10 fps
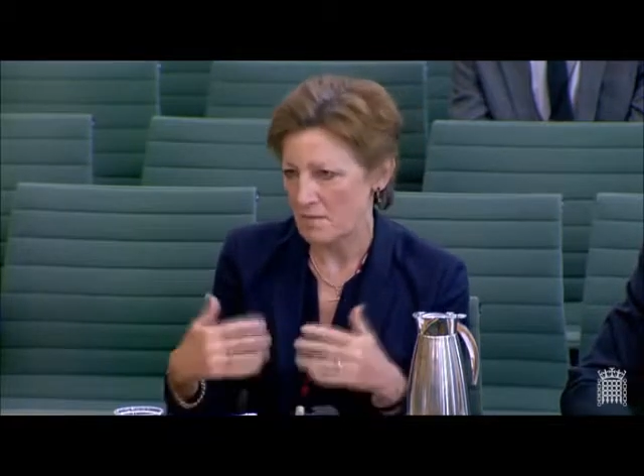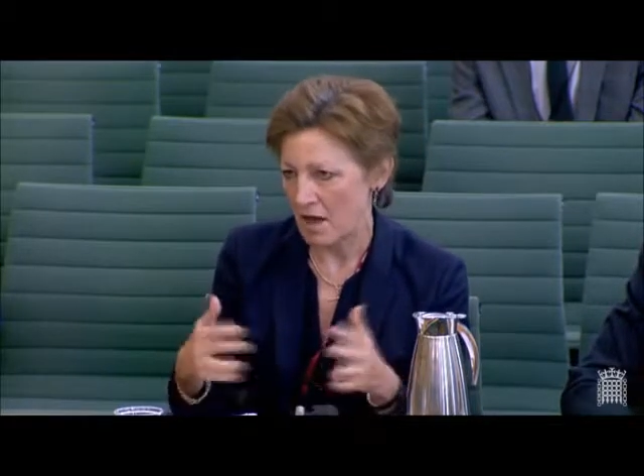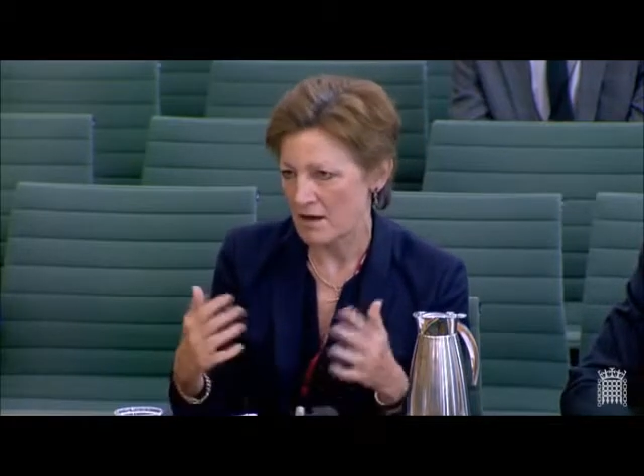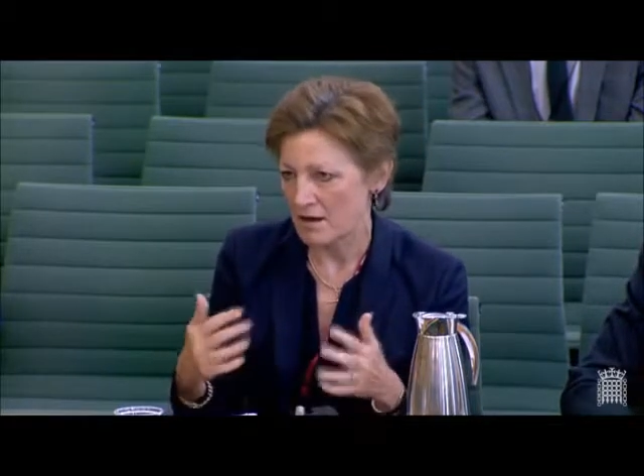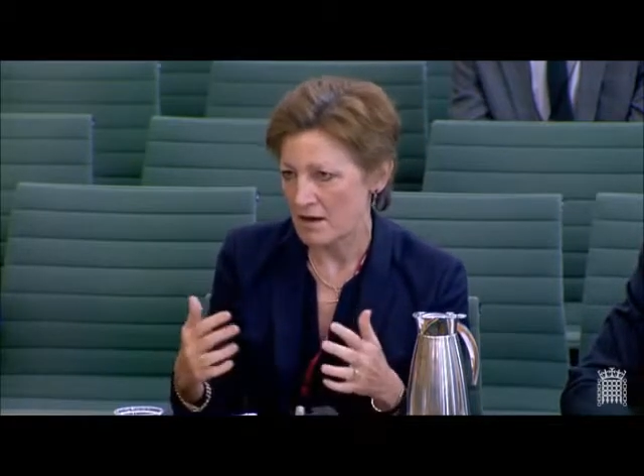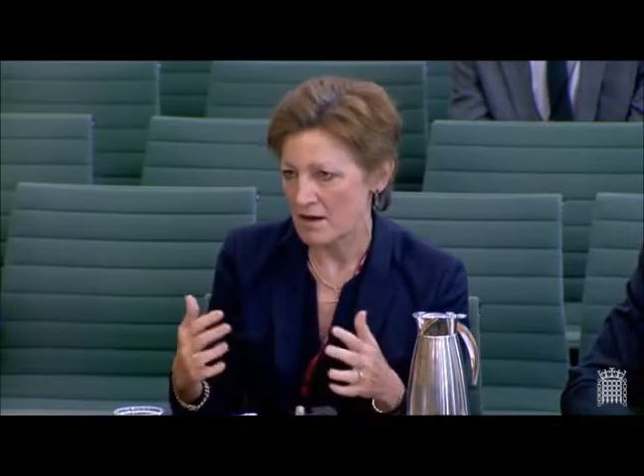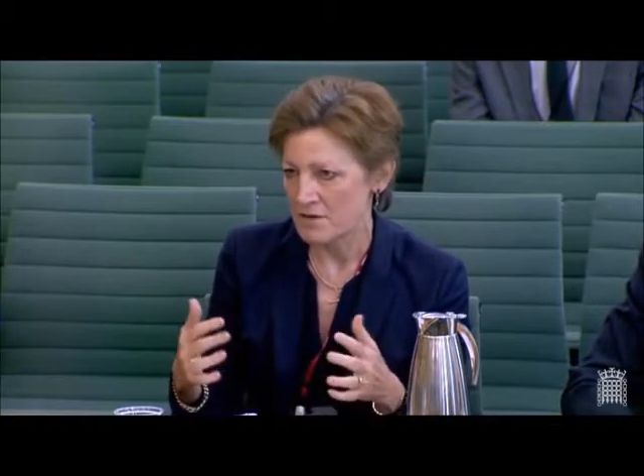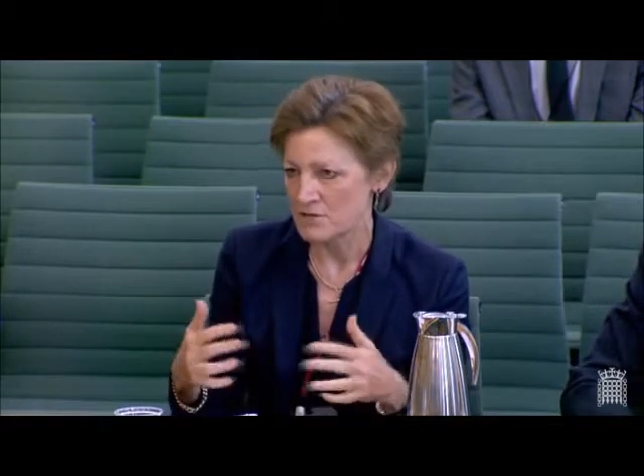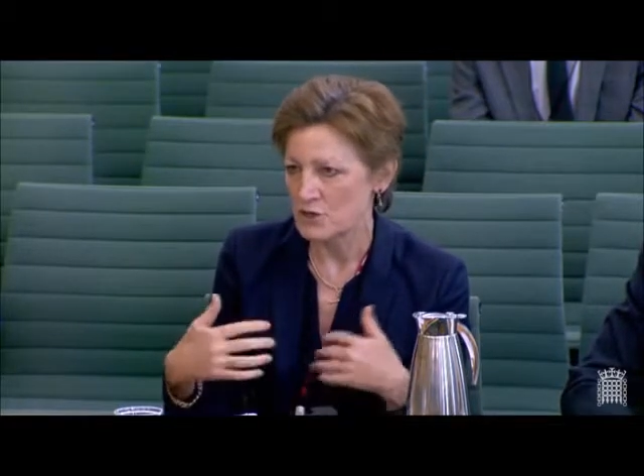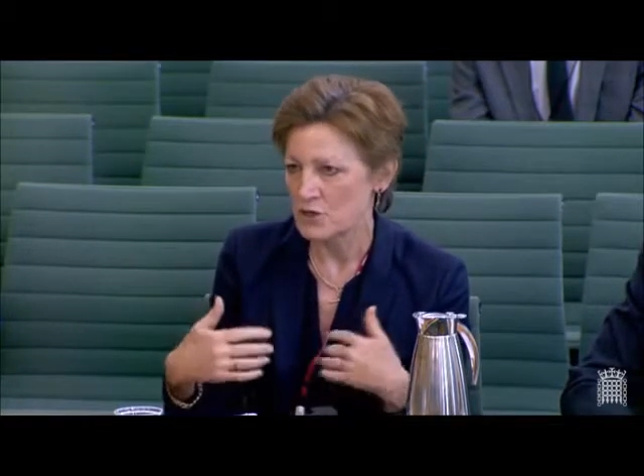
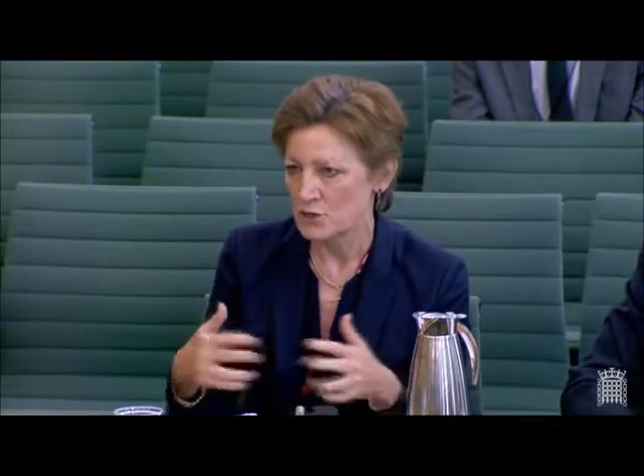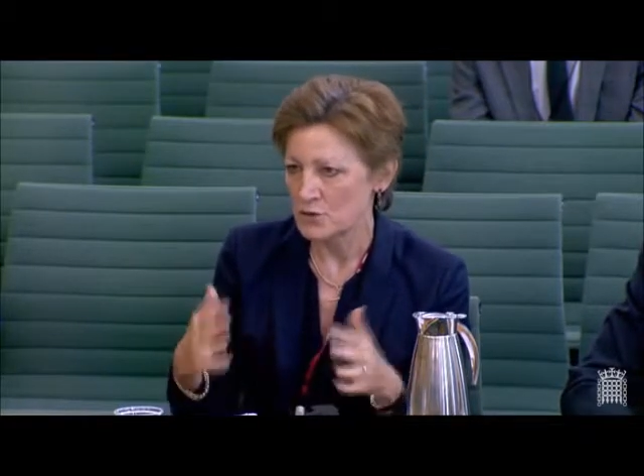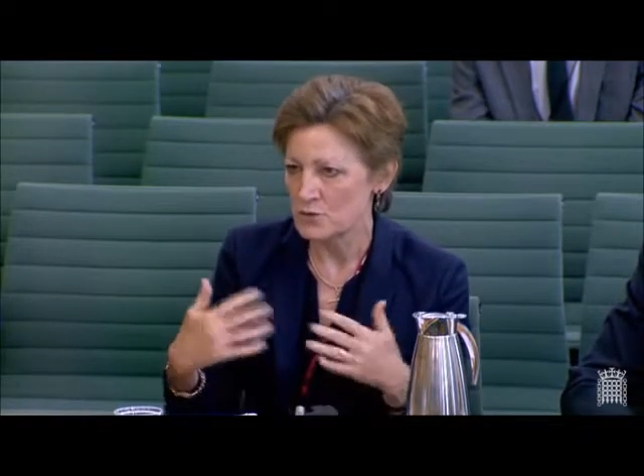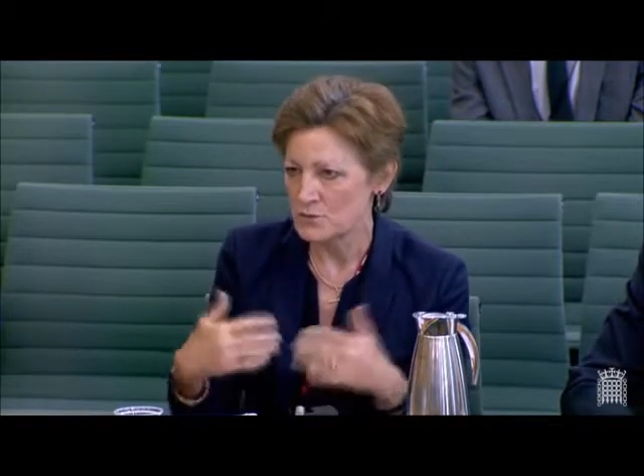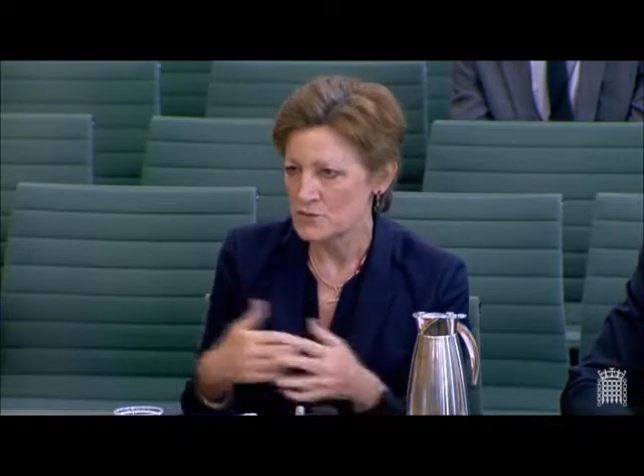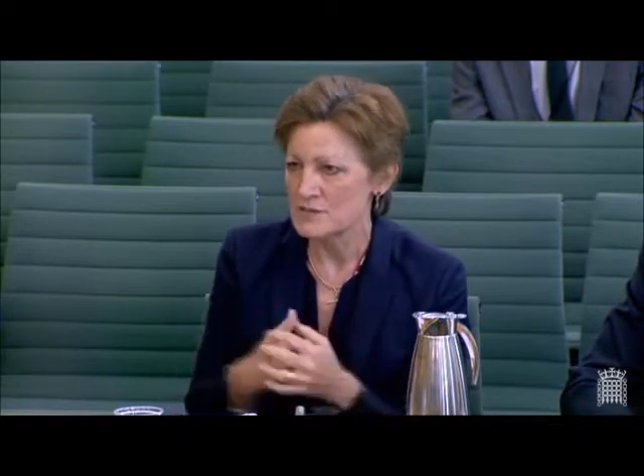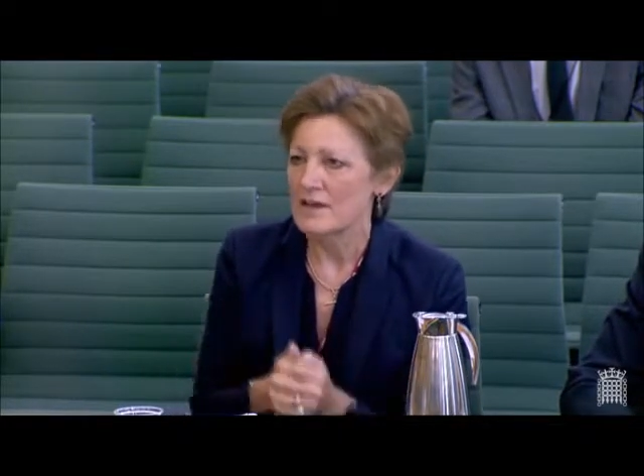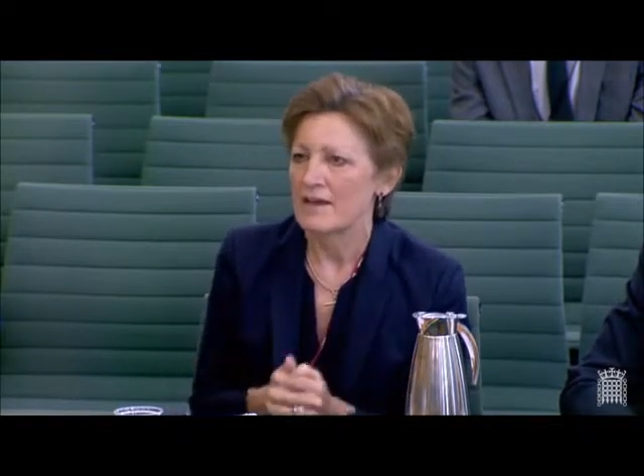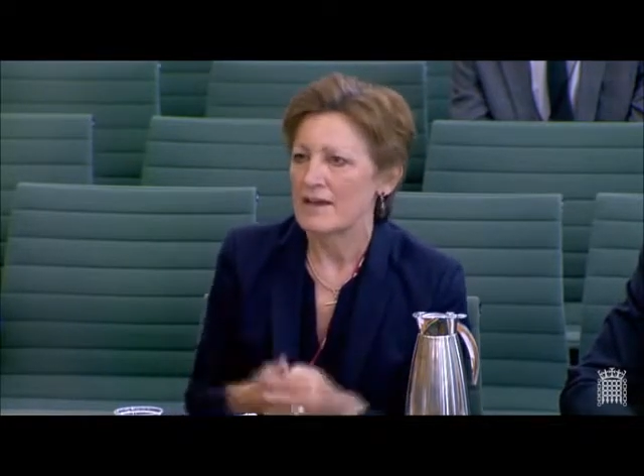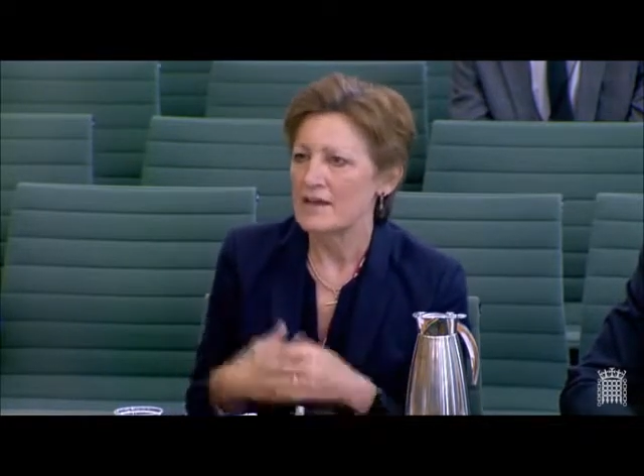the queues
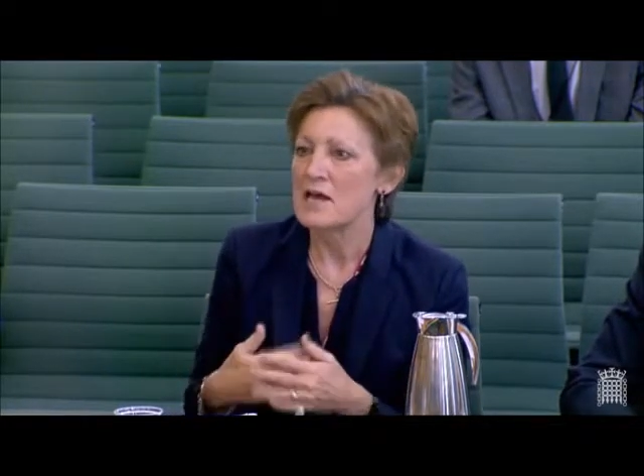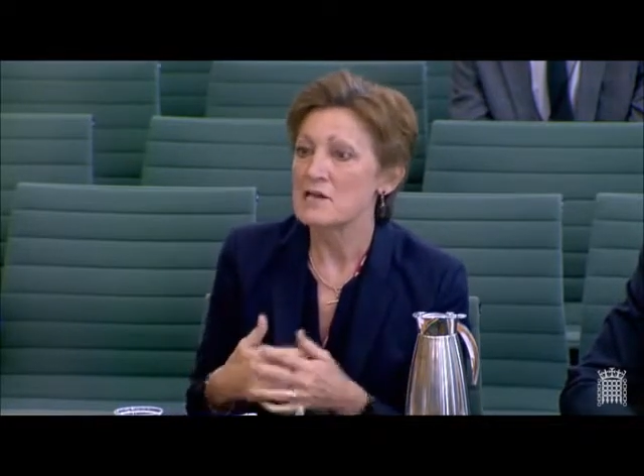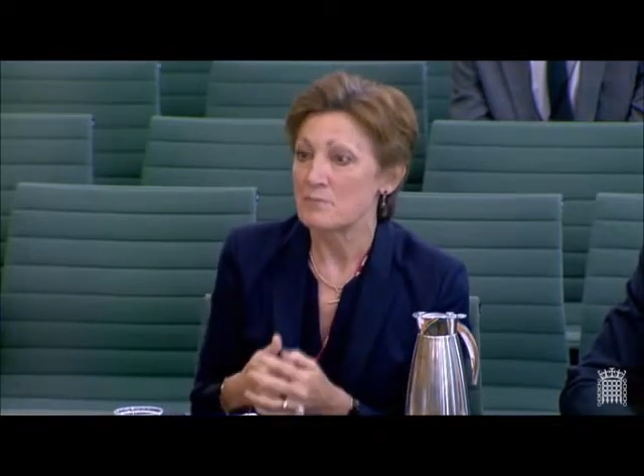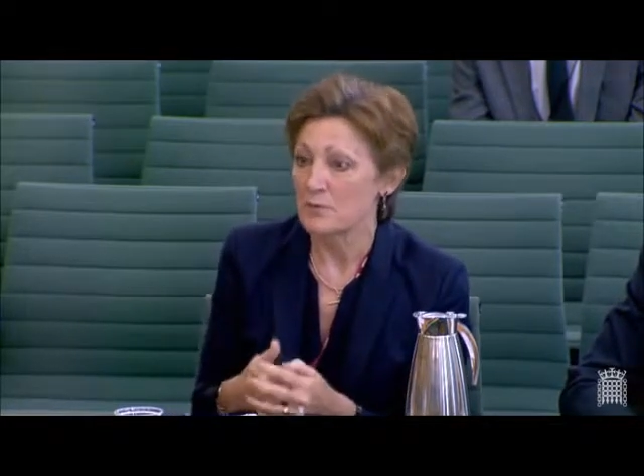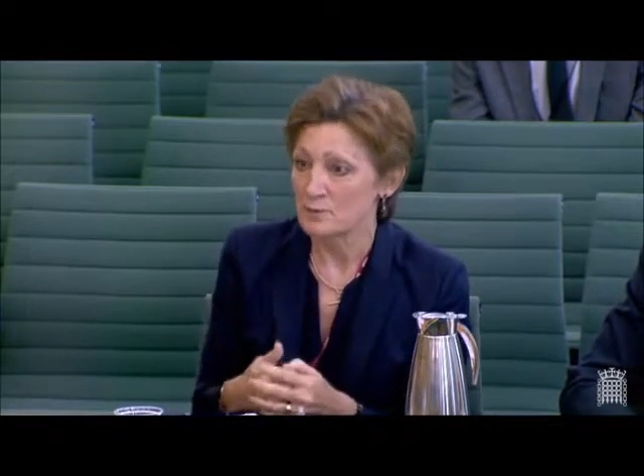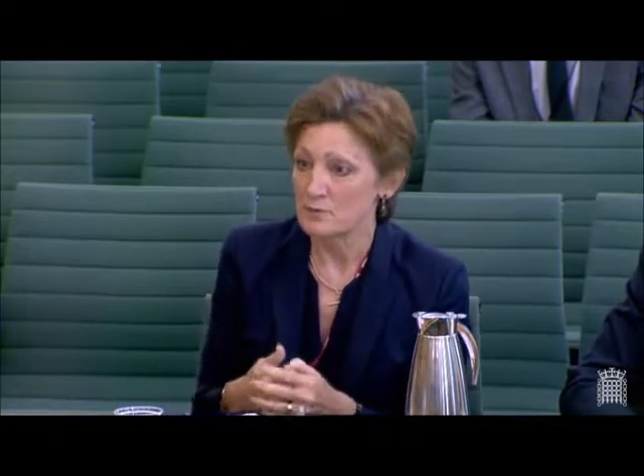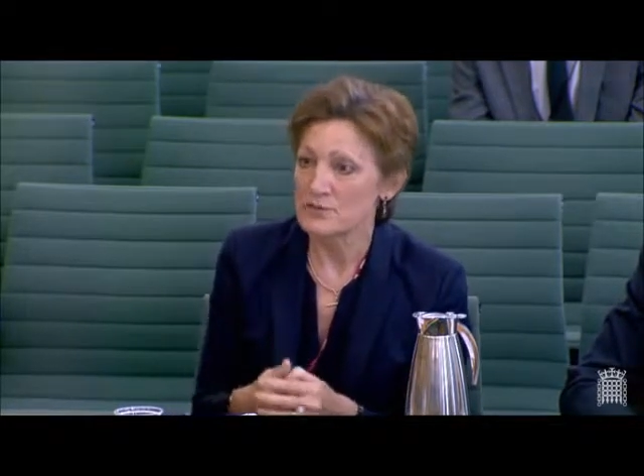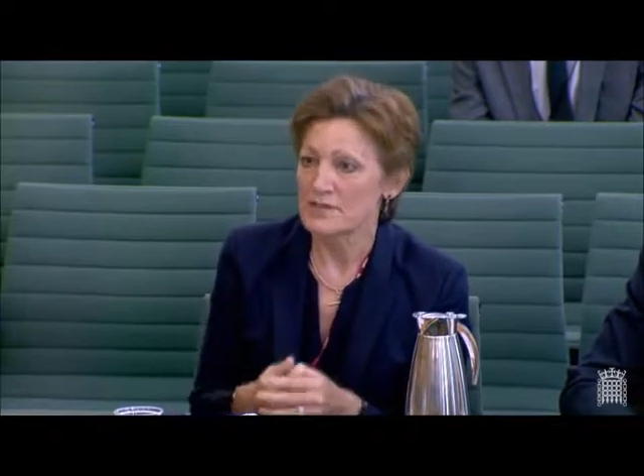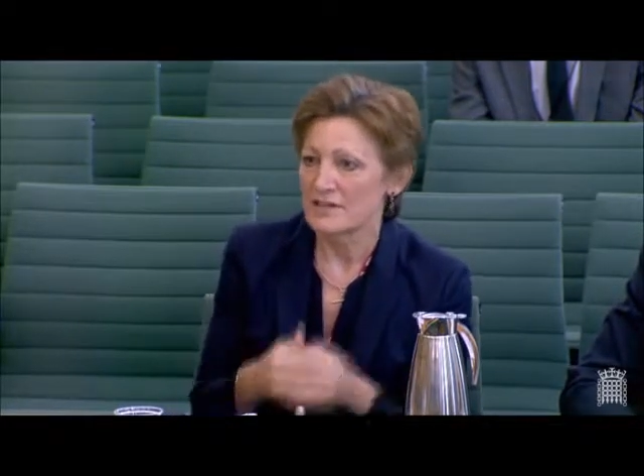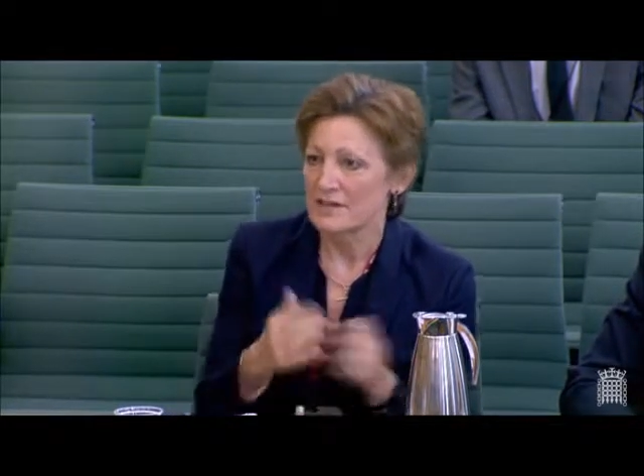enabled
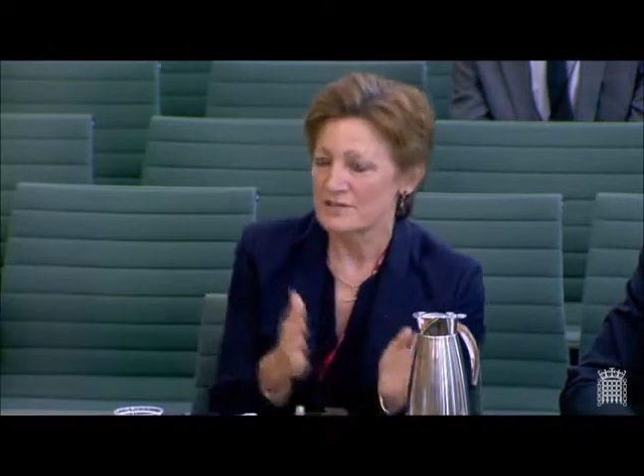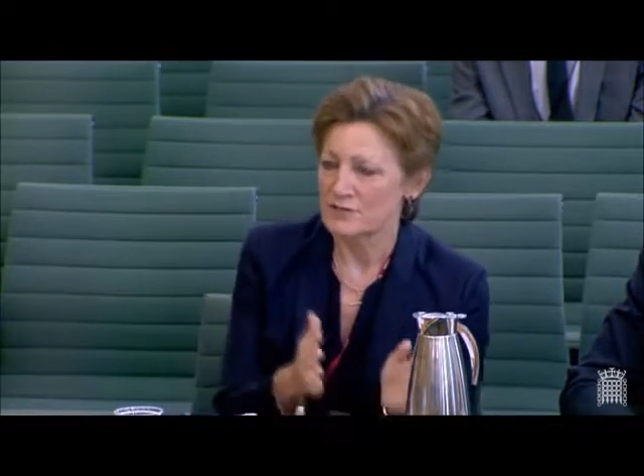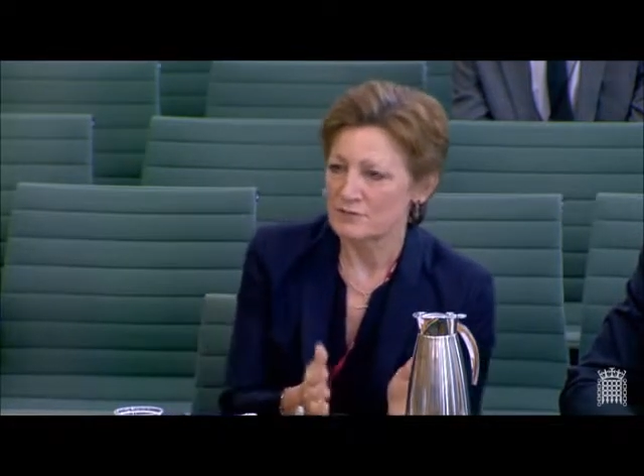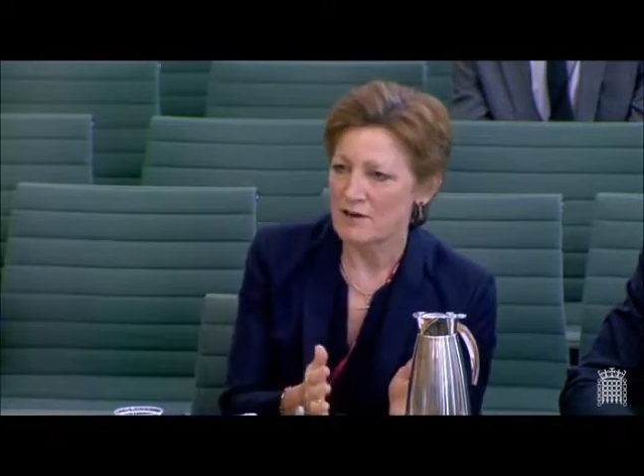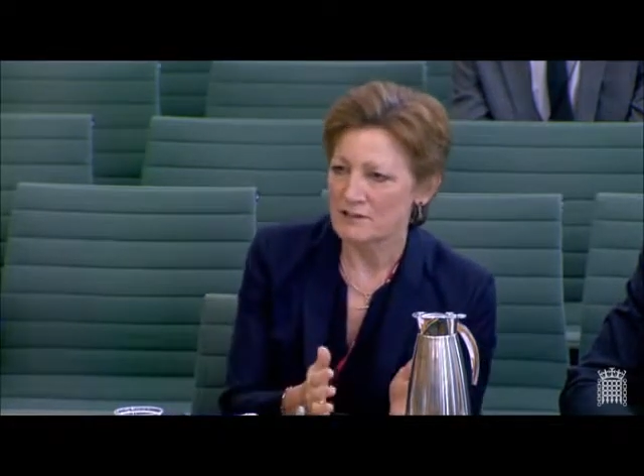the correct